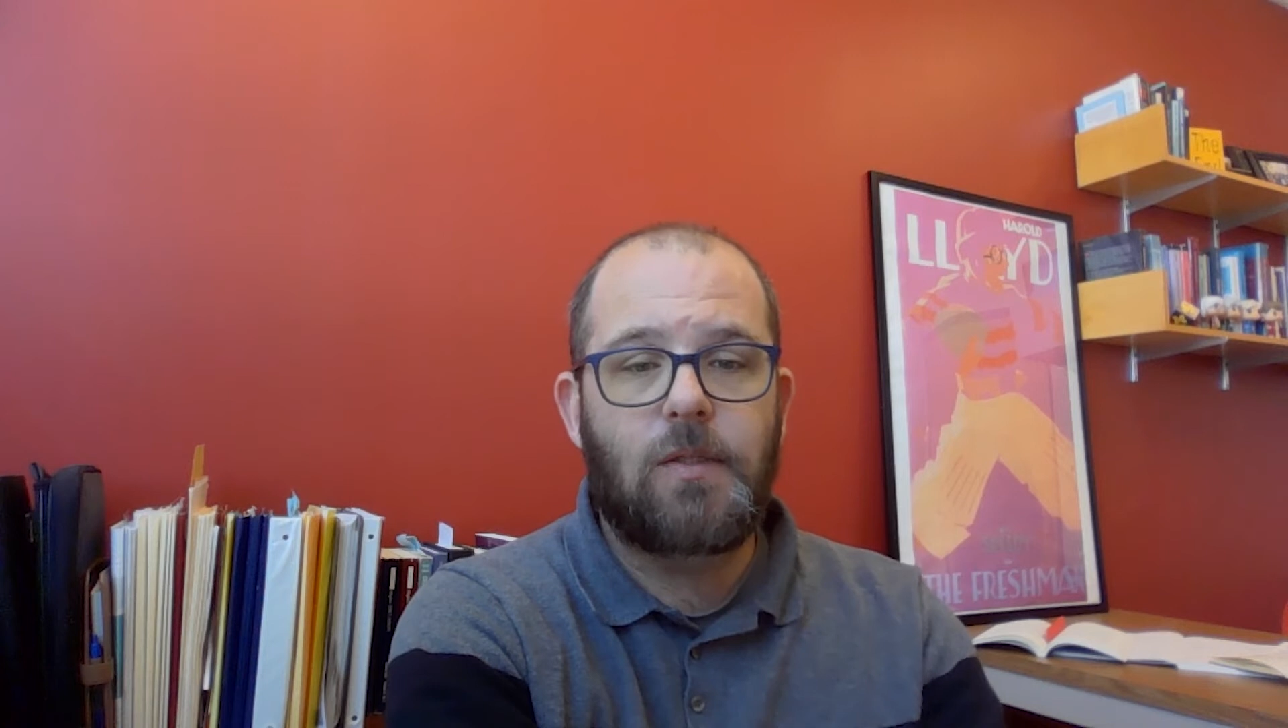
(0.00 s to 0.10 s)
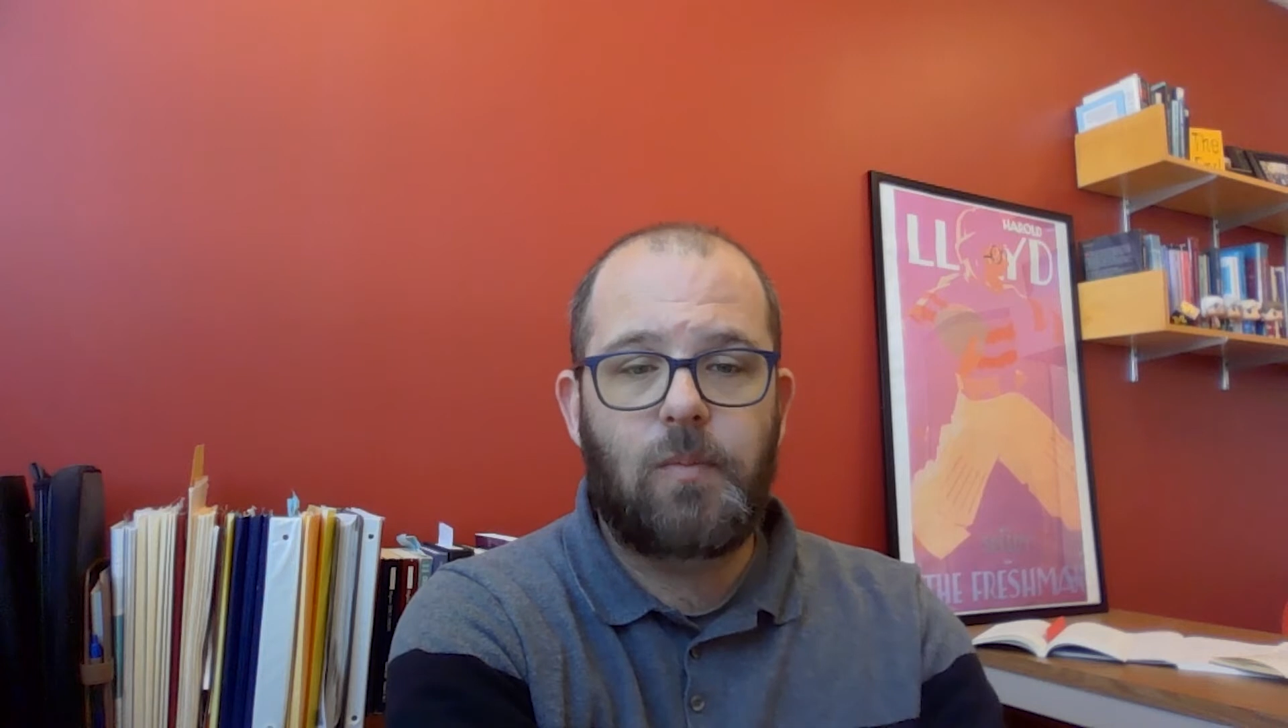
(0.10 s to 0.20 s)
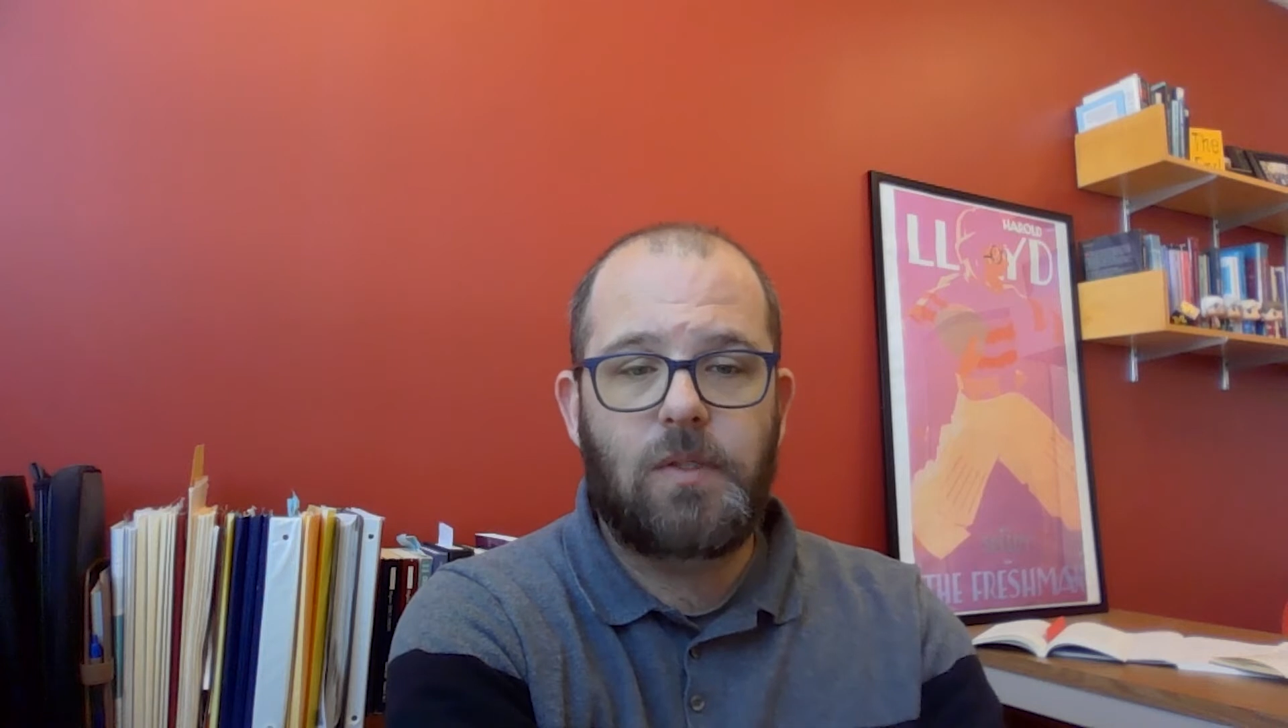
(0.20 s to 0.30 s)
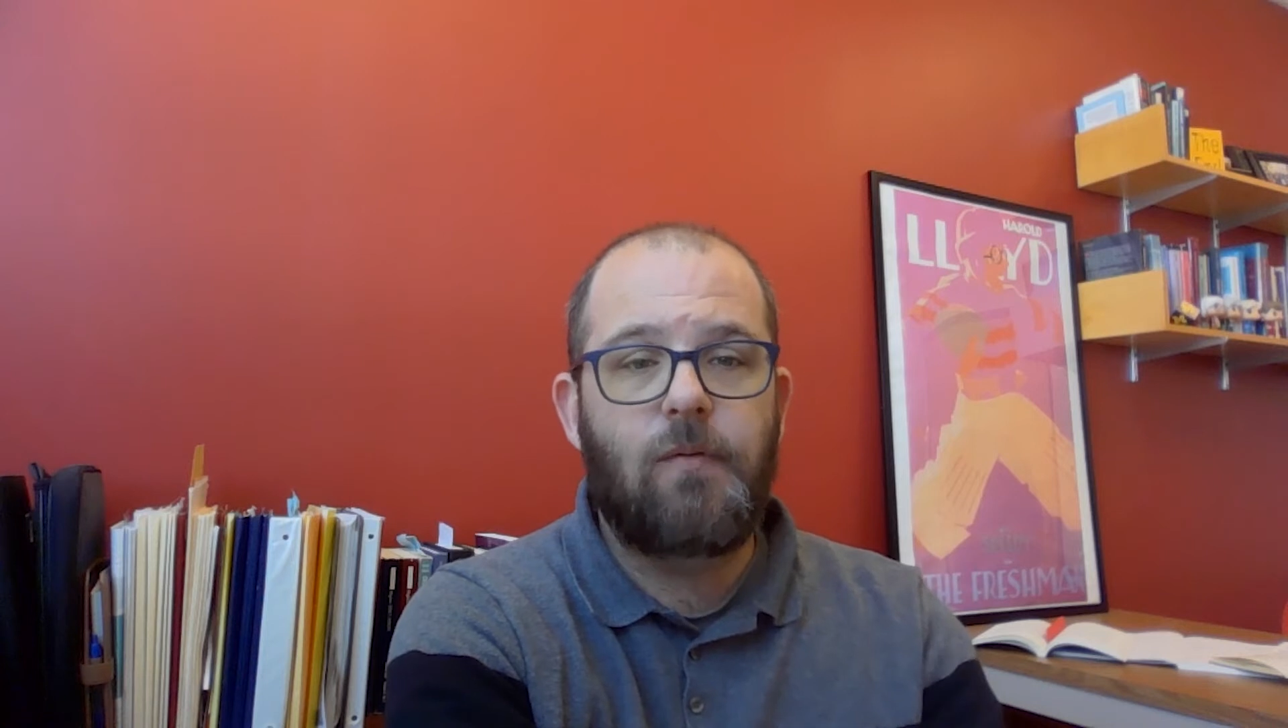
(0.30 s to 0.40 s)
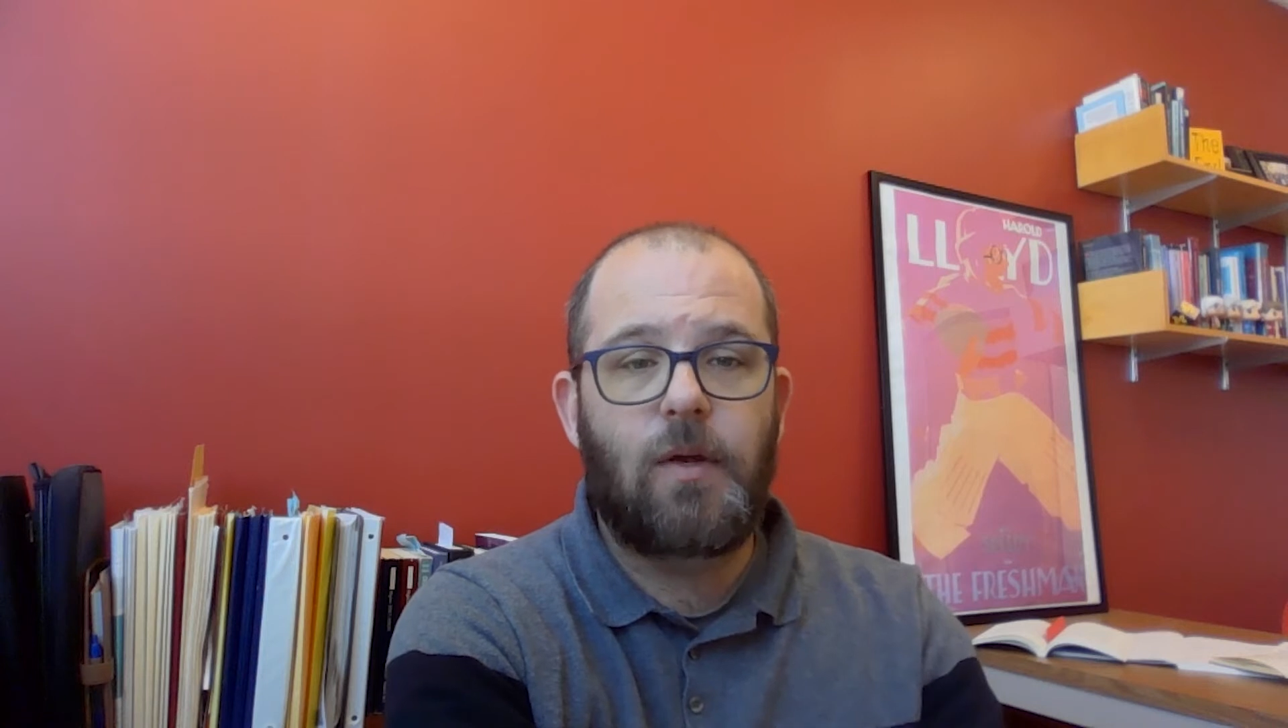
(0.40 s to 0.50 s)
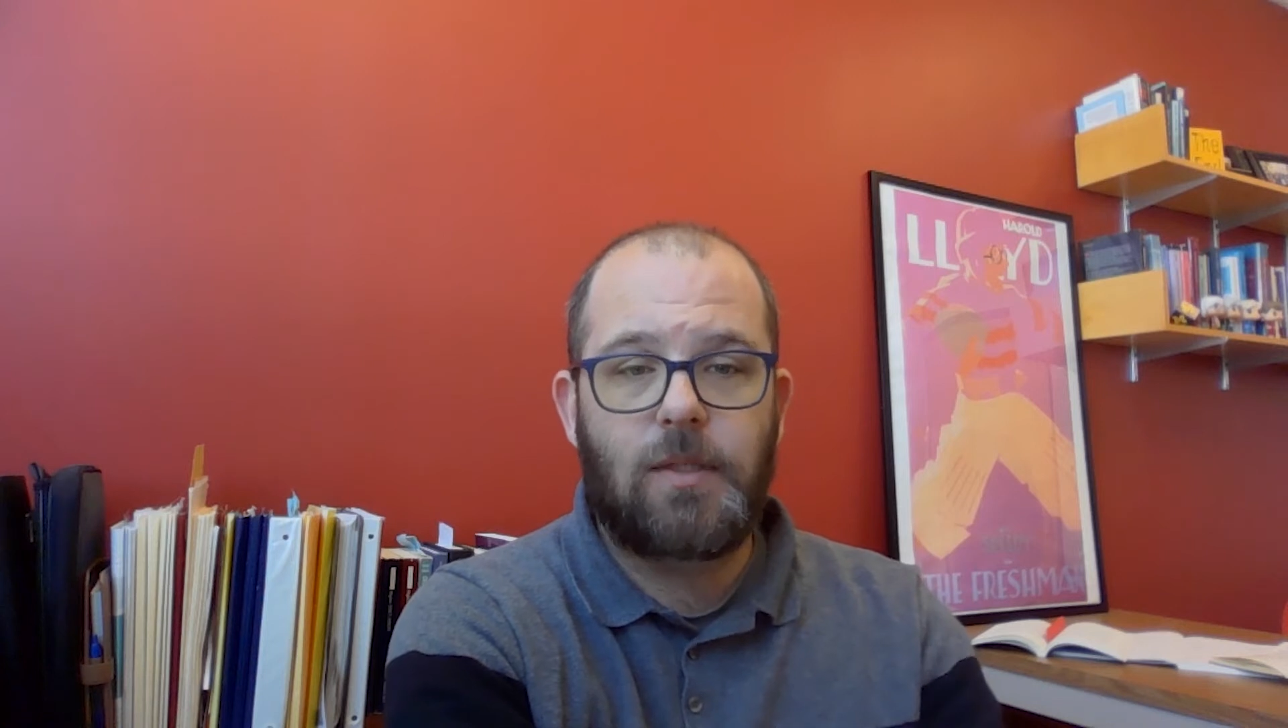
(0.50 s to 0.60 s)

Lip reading: specific